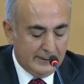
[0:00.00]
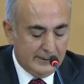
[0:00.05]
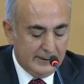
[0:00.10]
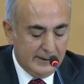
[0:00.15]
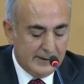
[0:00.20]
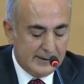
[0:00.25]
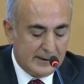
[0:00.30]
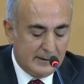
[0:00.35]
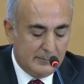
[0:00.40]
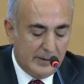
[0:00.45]

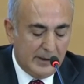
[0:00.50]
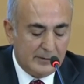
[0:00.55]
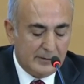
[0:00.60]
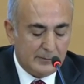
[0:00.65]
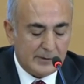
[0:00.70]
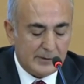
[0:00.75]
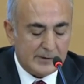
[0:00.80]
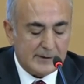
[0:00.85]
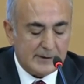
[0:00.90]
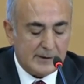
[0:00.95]
These
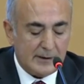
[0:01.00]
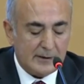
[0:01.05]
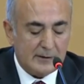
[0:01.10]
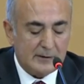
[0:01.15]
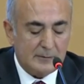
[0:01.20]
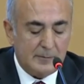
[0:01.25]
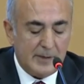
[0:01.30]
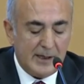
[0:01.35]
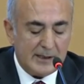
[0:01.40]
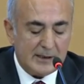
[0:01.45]
amendments are
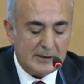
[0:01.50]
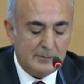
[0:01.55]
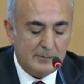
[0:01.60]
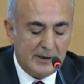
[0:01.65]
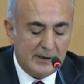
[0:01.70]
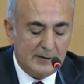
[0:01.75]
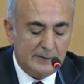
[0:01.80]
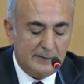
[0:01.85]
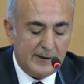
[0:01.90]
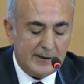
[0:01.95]
the best
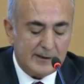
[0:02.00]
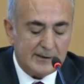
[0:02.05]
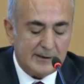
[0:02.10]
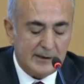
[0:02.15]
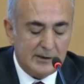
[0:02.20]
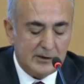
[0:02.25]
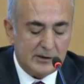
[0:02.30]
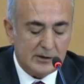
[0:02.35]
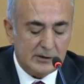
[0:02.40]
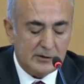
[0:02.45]

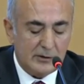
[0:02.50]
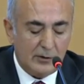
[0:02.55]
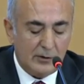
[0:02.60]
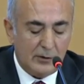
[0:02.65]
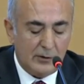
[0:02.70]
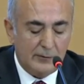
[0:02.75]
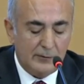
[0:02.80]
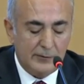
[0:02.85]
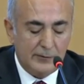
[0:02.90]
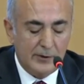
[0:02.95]
manifestation
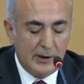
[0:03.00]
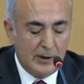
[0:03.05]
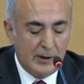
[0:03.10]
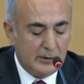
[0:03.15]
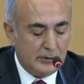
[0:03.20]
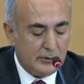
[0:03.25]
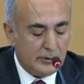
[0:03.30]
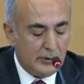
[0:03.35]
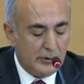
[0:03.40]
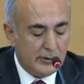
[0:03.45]
of
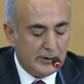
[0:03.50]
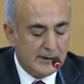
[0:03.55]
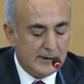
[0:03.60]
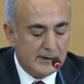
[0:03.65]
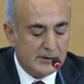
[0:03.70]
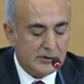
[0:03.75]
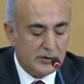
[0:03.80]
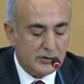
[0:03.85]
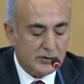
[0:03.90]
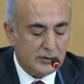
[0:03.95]

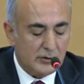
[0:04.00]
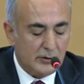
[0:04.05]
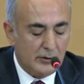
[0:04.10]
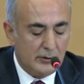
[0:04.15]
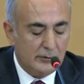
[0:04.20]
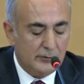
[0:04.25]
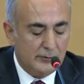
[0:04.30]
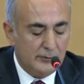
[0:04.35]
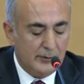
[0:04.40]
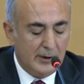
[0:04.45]
Turkey's
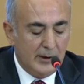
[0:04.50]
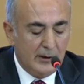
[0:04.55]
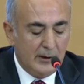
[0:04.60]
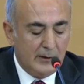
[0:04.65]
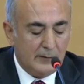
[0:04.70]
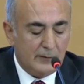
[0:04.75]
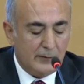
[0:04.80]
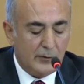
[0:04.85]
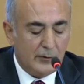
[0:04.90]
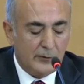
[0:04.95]
resolve
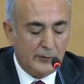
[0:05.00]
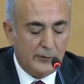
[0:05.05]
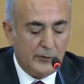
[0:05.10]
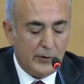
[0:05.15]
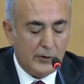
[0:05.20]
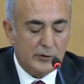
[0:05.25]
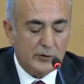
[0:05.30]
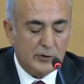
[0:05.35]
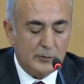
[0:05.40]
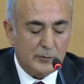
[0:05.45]
for
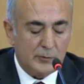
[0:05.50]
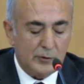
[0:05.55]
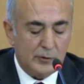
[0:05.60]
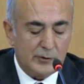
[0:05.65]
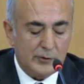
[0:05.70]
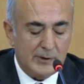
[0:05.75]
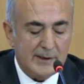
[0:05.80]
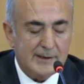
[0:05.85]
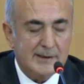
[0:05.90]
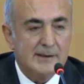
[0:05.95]
further
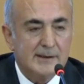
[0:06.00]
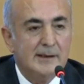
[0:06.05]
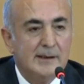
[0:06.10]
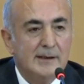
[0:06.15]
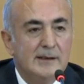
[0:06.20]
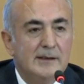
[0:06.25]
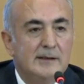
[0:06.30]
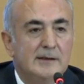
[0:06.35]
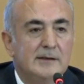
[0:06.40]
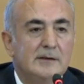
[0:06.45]
progress
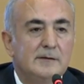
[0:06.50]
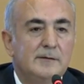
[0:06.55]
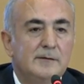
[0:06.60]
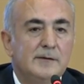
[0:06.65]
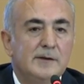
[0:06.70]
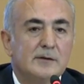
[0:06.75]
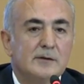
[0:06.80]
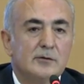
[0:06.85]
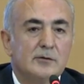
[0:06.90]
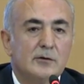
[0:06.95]
in the
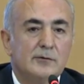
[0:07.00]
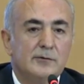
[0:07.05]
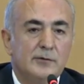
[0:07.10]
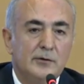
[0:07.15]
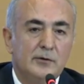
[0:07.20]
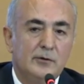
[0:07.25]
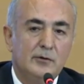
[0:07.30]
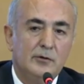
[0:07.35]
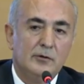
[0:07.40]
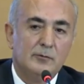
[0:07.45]
field of
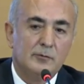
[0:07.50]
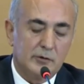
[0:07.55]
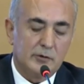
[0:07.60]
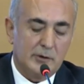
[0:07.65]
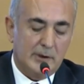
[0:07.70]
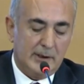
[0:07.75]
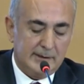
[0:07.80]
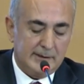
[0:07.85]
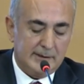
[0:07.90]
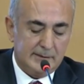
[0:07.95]
human
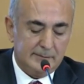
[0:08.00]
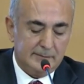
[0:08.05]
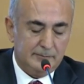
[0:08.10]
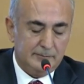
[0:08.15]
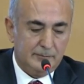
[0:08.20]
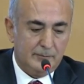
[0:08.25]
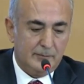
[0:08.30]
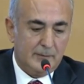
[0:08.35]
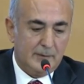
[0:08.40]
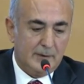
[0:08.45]
rights.
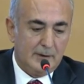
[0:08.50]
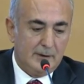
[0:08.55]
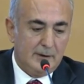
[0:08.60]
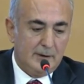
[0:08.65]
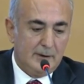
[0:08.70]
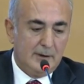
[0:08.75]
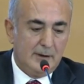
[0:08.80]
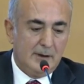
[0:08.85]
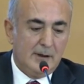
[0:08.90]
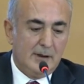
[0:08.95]

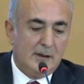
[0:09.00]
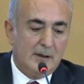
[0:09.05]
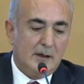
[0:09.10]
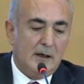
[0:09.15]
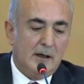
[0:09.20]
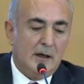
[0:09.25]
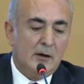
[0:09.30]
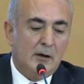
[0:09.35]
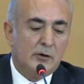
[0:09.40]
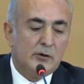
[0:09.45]

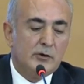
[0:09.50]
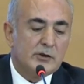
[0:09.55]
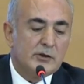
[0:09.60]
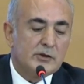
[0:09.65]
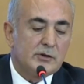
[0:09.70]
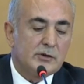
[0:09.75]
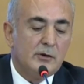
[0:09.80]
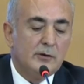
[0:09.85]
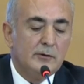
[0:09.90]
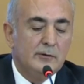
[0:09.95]
Our
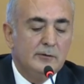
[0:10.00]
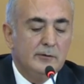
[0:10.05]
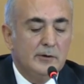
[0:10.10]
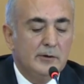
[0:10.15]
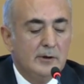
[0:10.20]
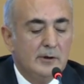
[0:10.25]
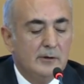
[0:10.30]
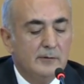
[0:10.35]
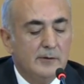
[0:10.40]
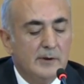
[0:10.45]
resolve
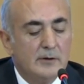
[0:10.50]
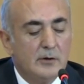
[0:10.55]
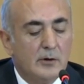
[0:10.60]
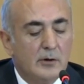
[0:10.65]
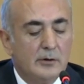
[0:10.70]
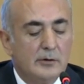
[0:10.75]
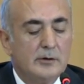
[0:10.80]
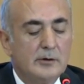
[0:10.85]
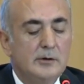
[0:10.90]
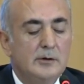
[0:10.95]
will
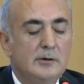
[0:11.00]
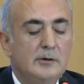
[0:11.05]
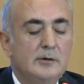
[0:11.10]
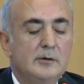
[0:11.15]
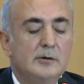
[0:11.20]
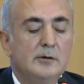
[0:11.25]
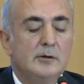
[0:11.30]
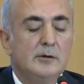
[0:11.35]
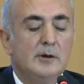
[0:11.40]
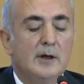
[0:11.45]

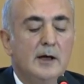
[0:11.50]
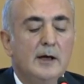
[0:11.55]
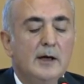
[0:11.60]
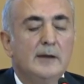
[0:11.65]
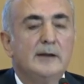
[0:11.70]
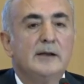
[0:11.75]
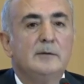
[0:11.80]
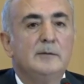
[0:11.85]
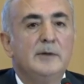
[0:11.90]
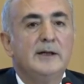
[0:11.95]
continue
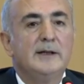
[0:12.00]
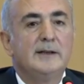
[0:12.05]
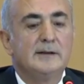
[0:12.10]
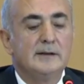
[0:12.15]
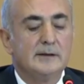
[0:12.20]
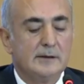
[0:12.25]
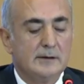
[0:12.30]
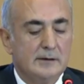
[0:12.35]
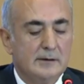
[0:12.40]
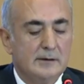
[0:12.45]

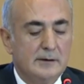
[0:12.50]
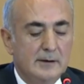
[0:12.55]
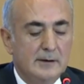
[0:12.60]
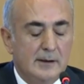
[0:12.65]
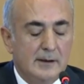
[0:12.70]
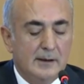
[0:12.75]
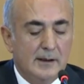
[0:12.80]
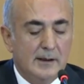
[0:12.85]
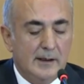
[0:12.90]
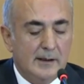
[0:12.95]
unabated,
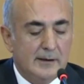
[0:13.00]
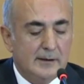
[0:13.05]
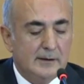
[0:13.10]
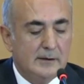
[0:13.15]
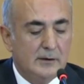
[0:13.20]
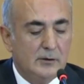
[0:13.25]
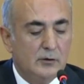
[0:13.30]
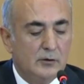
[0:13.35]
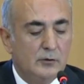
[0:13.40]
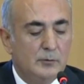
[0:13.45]
and
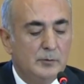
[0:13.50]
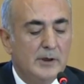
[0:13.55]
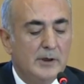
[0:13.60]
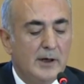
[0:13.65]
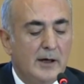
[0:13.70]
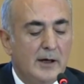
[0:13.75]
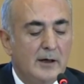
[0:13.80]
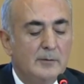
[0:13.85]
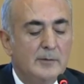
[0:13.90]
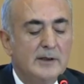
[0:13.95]
the
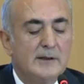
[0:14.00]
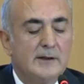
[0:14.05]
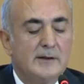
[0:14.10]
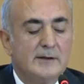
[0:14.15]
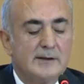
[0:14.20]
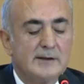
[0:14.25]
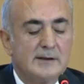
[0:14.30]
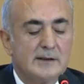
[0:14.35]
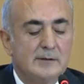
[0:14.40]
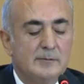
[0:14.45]
UPR
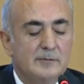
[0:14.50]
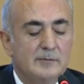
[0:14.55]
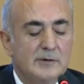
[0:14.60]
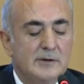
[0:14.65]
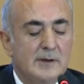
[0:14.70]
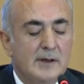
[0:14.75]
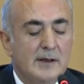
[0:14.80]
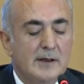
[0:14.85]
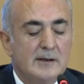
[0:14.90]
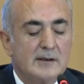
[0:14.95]

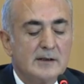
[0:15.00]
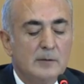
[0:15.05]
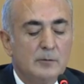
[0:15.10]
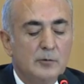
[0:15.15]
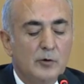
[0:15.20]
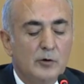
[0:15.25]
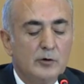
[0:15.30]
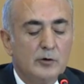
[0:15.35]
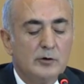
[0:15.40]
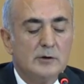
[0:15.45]
mechanisms
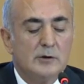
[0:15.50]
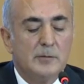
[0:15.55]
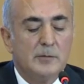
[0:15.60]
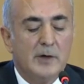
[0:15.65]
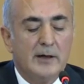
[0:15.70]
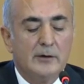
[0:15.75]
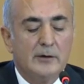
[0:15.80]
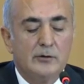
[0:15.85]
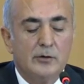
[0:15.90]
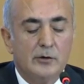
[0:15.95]
supported
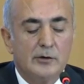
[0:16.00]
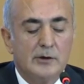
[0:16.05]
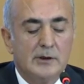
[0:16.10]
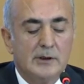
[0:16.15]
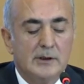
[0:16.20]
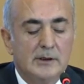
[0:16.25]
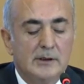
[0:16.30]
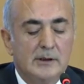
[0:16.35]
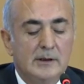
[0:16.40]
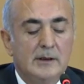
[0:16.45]
by
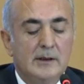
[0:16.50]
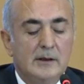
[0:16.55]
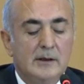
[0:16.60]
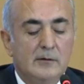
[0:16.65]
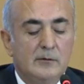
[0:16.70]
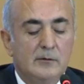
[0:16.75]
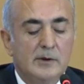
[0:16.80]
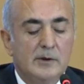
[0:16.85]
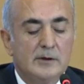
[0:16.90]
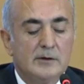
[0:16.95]
Turkey
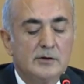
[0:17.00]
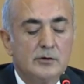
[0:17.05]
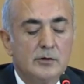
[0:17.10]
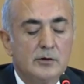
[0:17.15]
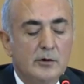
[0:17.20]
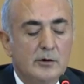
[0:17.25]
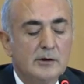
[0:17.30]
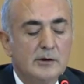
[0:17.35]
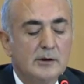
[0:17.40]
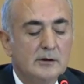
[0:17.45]
will
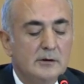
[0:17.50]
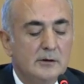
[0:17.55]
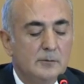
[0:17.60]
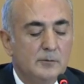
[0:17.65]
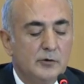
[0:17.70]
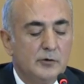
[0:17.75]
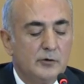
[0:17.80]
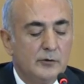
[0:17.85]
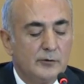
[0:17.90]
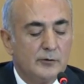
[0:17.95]
certainly
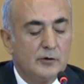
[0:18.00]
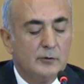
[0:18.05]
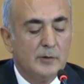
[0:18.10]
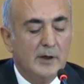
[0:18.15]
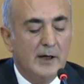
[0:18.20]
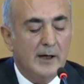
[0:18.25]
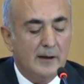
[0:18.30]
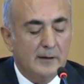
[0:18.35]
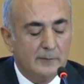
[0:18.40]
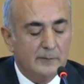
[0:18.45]
prove to
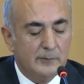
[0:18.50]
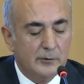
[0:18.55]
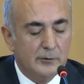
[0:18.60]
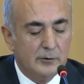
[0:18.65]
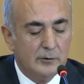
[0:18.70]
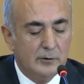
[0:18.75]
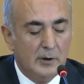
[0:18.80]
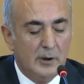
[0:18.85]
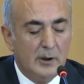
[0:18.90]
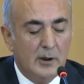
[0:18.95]
be
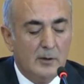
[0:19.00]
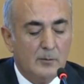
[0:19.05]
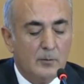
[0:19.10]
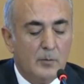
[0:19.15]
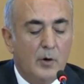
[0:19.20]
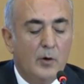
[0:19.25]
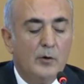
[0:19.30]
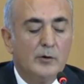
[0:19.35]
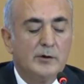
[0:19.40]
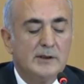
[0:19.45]
helpful
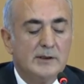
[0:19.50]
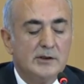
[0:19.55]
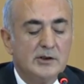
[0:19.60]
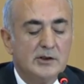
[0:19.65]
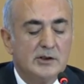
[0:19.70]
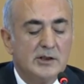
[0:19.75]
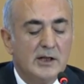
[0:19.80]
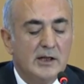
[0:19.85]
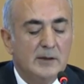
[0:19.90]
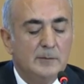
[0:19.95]
both in
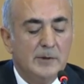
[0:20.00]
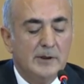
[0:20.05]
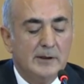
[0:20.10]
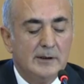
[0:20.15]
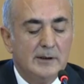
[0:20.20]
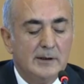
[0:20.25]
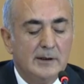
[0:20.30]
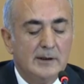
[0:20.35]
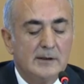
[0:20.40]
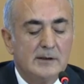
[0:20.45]

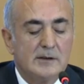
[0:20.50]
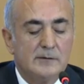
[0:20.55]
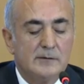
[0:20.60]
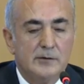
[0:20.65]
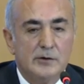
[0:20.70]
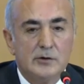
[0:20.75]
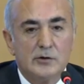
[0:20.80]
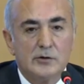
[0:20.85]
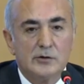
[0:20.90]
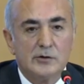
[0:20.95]
shaping its
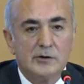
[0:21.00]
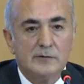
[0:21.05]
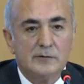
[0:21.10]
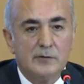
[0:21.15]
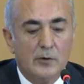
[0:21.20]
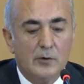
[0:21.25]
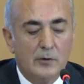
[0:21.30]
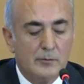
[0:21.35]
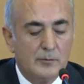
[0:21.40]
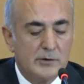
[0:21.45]
future
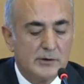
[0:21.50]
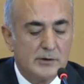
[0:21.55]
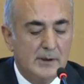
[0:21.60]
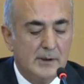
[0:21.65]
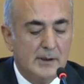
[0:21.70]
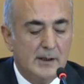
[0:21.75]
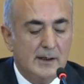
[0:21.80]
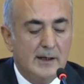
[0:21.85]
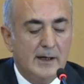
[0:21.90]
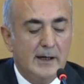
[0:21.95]
reforms
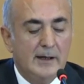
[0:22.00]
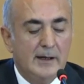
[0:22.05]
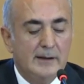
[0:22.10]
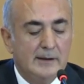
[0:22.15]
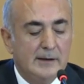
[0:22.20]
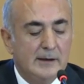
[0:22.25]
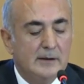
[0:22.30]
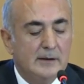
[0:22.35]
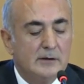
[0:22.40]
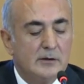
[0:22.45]

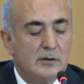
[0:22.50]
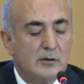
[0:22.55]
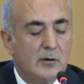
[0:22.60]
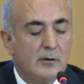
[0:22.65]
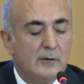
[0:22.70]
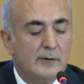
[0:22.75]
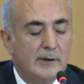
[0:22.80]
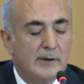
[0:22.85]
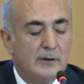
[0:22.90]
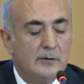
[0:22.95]
and in
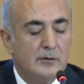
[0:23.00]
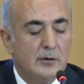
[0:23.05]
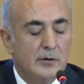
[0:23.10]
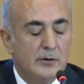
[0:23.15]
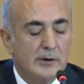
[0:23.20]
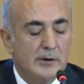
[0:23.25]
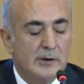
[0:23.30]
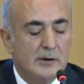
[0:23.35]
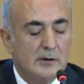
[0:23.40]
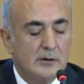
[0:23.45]
drawing
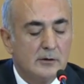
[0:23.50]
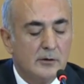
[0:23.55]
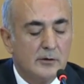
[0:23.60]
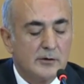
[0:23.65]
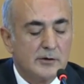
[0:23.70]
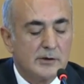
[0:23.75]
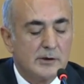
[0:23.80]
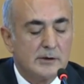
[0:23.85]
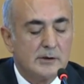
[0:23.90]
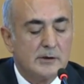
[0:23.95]
Turkey
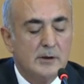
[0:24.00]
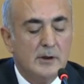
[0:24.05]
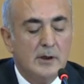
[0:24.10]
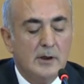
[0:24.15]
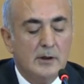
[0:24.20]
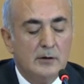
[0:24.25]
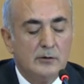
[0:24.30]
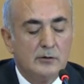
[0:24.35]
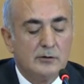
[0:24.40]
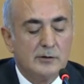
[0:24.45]
closer
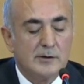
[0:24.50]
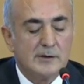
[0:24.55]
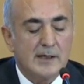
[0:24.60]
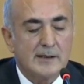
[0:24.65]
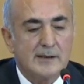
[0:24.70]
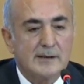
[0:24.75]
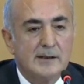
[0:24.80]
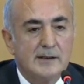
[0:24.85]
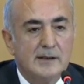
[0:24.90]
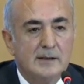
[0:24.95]
to the
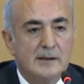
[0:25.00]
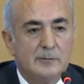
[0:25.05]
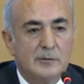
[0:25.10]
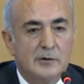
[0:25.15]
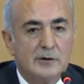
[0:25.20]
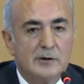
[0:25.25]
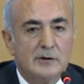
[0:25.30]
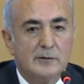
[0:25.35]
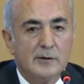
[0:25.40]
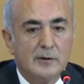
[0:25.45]

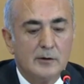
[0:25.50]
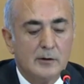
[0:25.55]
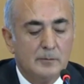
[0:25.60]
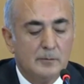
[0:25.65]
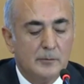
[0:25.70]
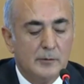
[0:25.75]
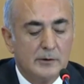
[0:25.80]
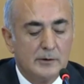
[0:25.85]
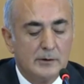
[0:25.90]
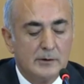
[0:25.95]
sustainable
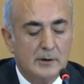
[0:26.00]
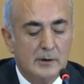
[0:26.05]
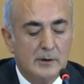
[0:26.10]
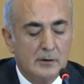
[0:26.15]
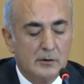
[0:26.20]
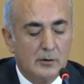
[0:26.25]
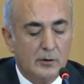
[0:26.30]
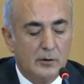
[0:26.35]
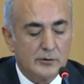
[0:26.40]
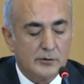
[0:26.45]
development
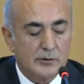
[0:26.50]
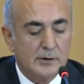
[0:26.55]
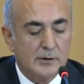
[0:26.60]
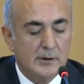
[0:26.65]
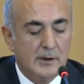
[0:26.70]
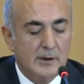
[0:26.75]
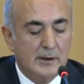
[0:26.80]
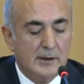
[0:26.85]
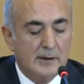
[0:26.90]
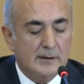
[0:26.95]
goals.
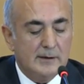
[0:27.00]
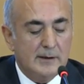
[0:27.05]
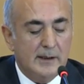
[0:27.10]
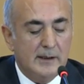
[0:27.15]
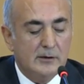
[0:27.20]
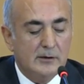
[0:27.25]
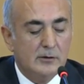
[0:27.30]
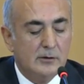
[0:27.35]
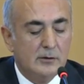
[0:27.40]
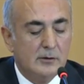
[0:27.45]

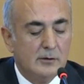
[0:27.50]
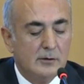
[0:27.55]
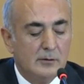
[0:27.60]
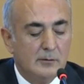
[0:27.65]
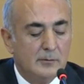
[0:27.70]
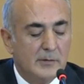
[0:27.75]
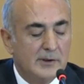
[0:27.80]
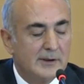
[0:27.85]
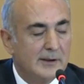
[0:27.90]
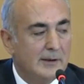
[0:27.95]
Thank you,
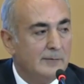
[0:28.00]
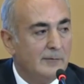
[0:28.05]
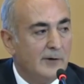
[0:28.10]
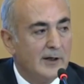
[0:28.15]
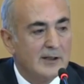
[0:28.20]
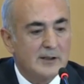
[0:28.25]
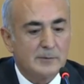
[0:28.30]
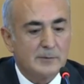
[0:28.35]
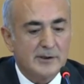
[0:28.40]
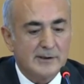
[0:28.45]
Madam
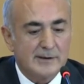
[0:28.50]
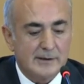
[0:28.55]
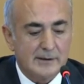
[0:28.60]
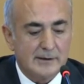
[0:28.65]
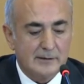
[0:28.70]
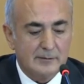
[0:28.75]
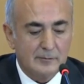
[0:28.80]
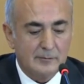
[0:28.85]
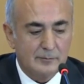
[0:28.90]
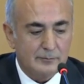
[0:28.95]
Vice
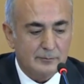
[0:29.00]
President.